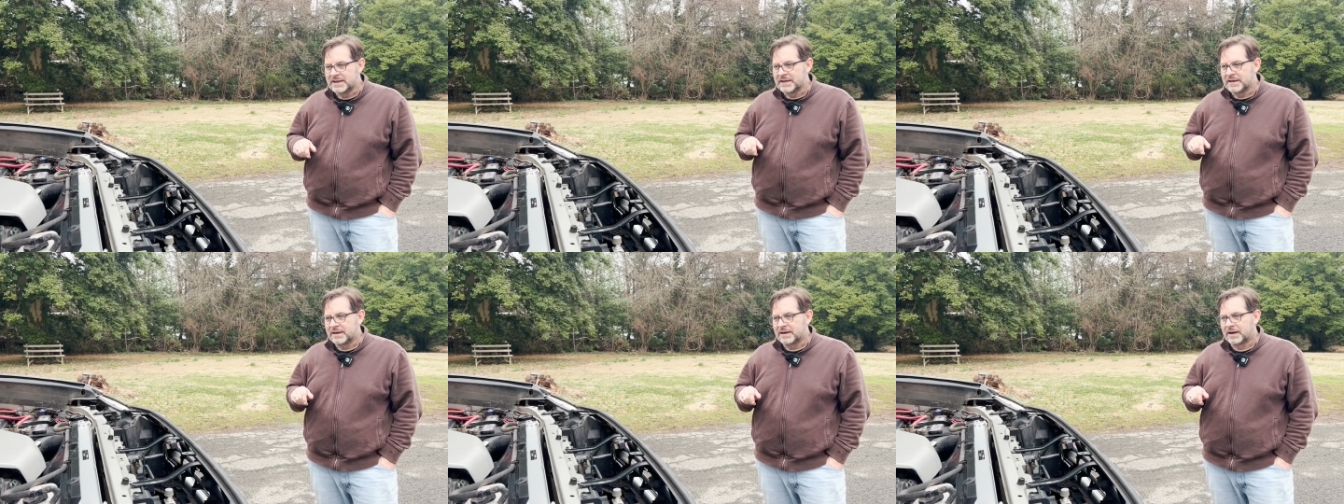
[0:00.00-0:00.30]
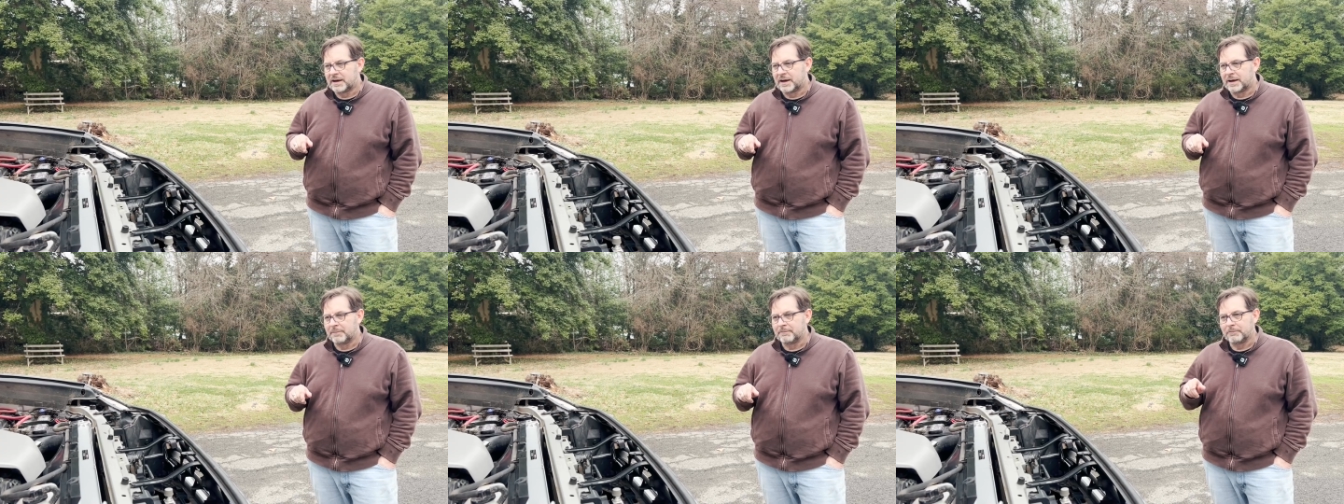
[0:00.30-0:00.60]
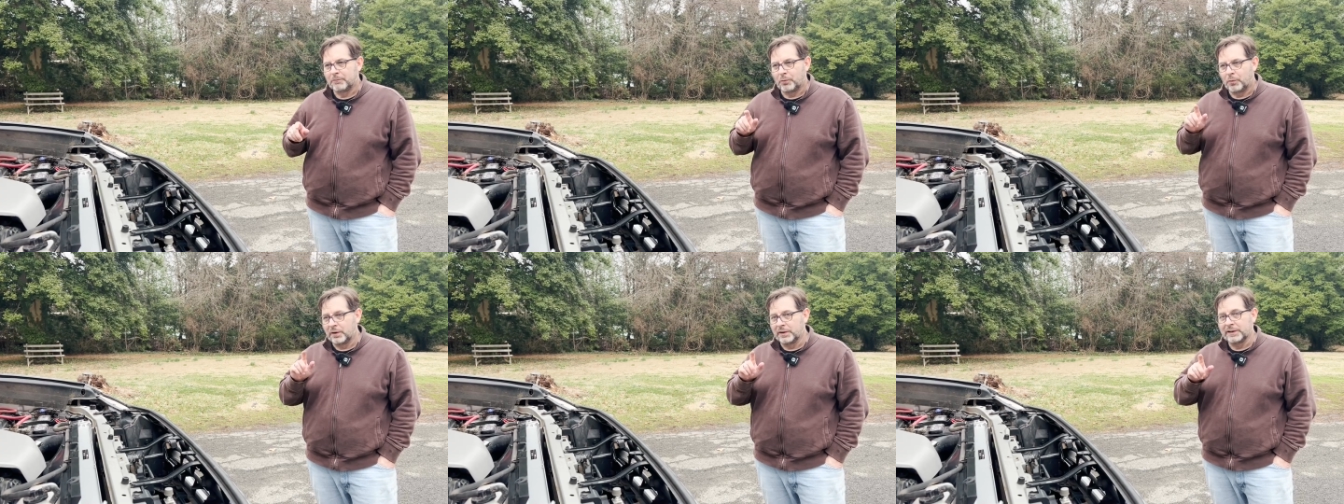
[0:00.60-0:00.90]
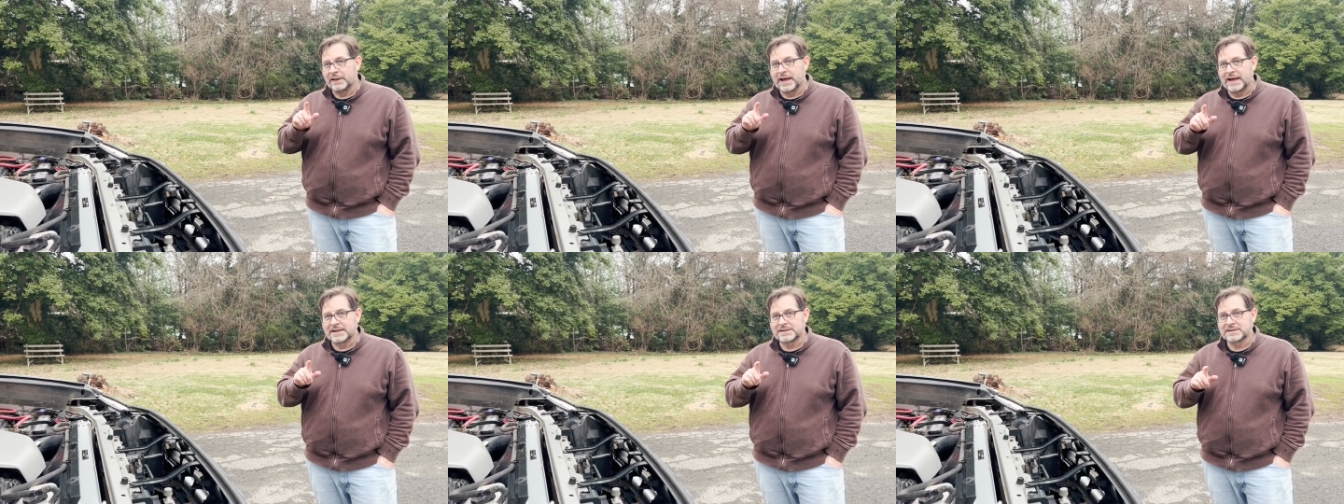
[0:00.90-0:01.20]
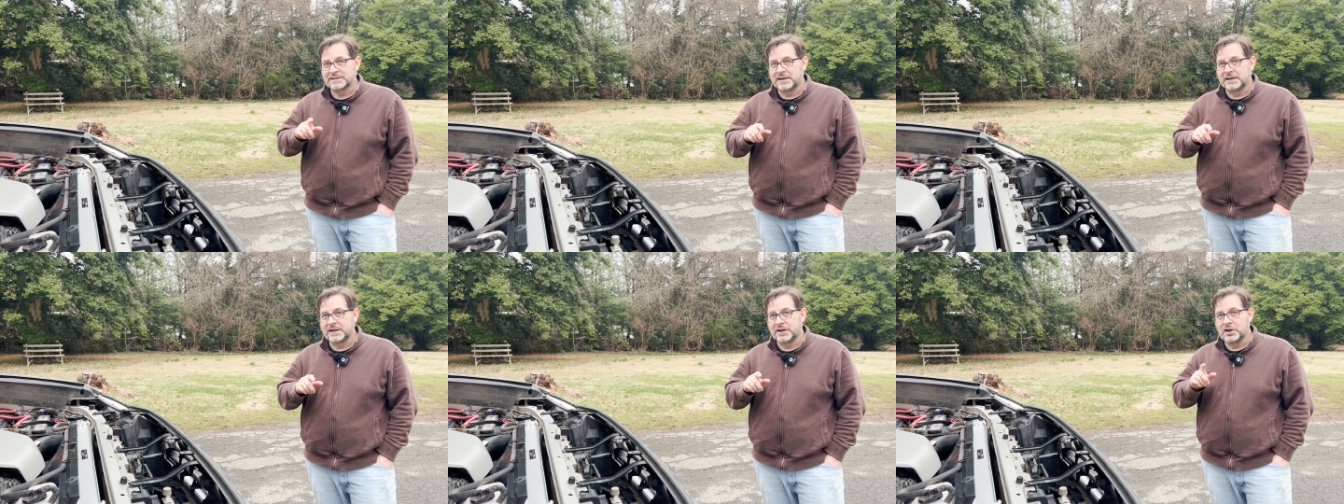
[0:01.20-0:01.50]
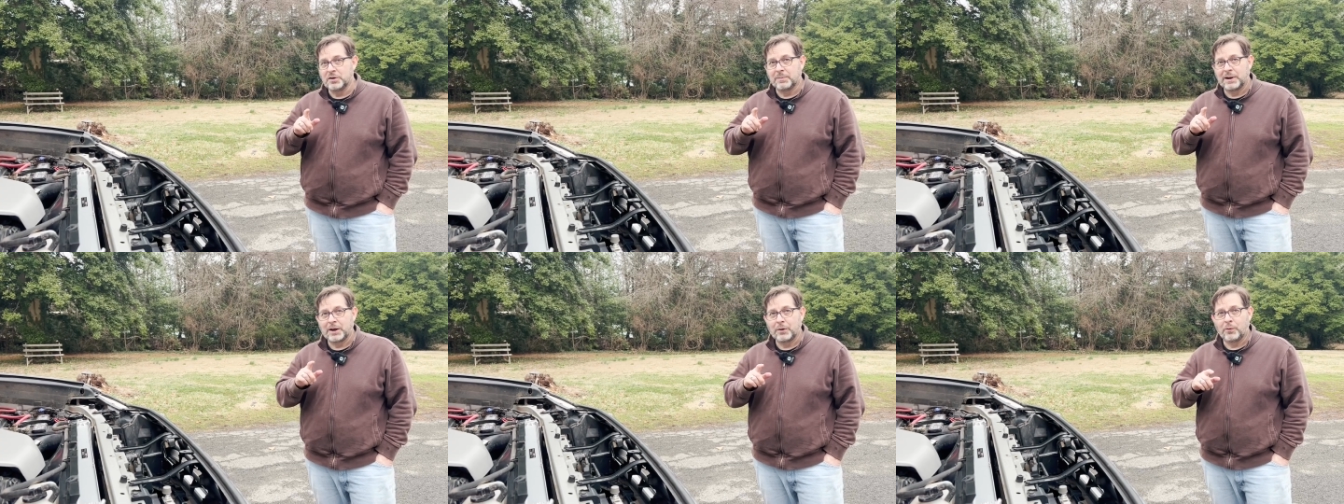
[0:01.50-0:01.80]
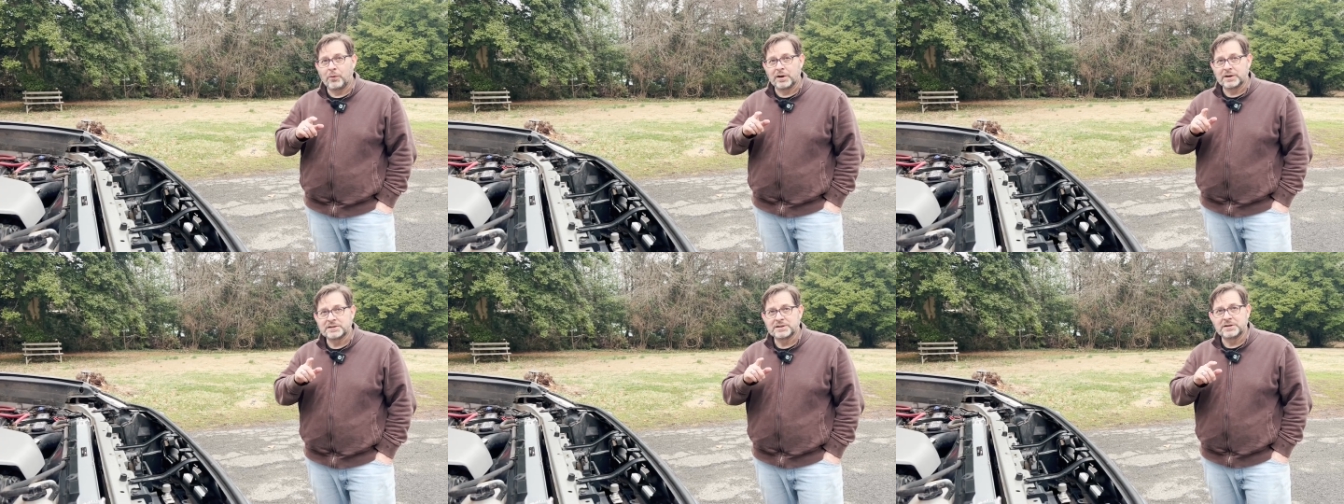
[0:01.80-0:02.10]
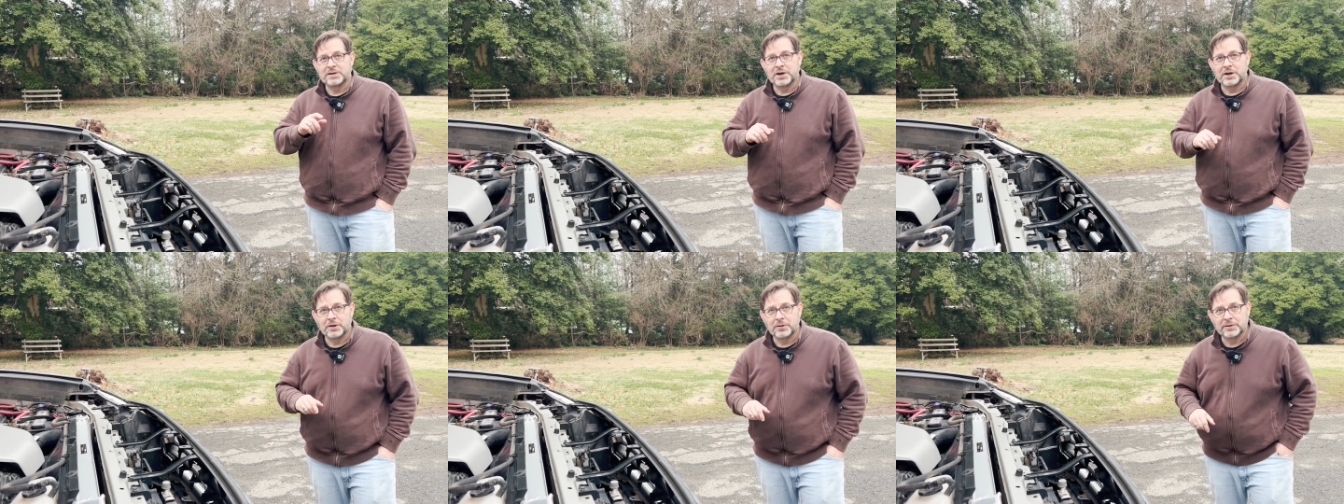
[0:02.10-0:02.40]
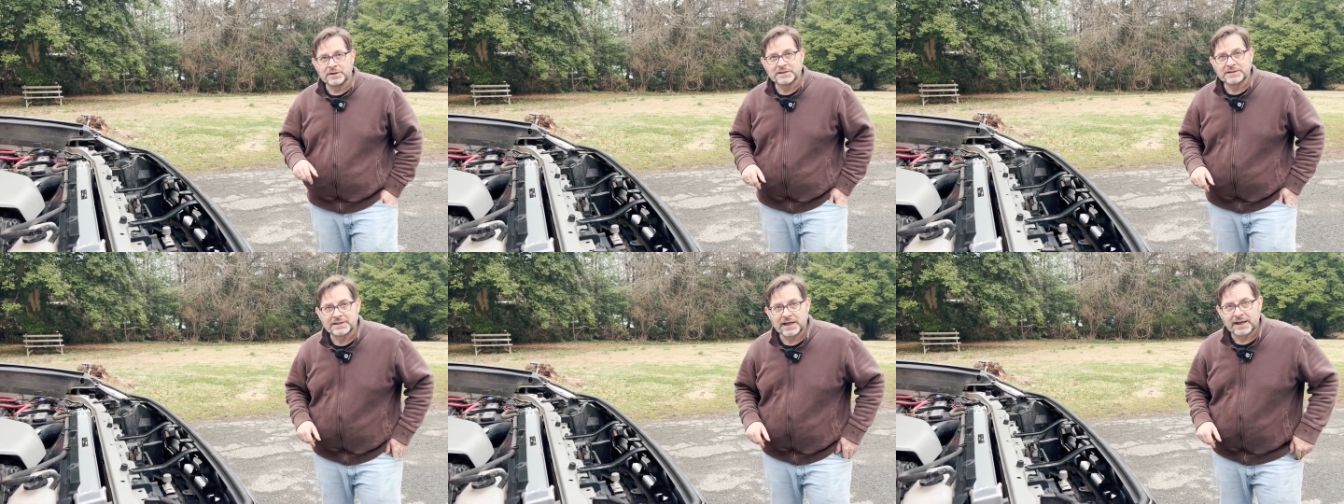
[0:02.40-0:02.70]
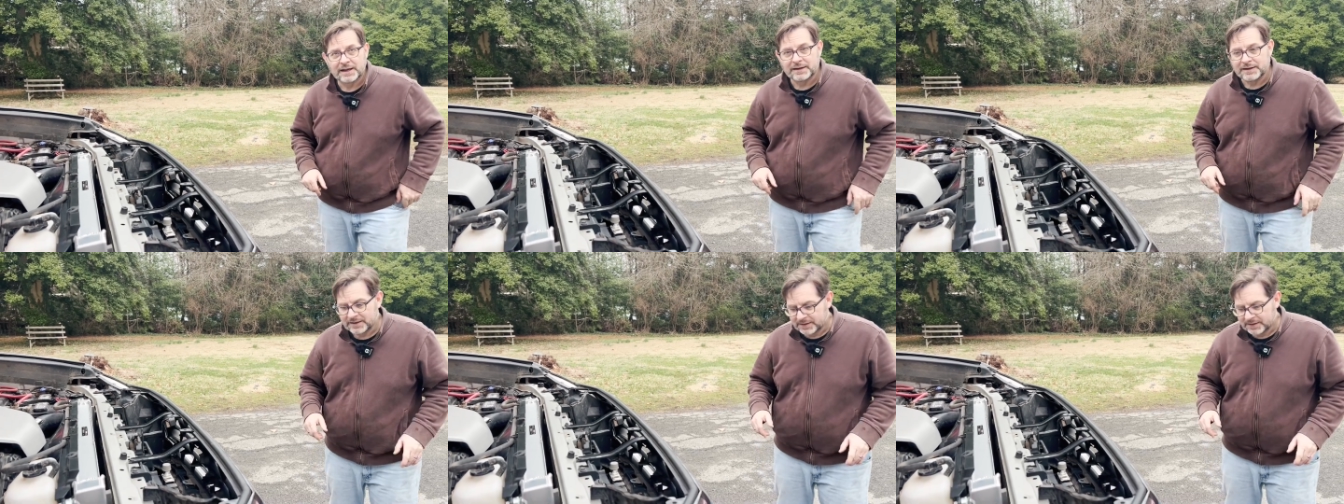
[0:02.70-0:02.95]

One last thing that you might want to know is that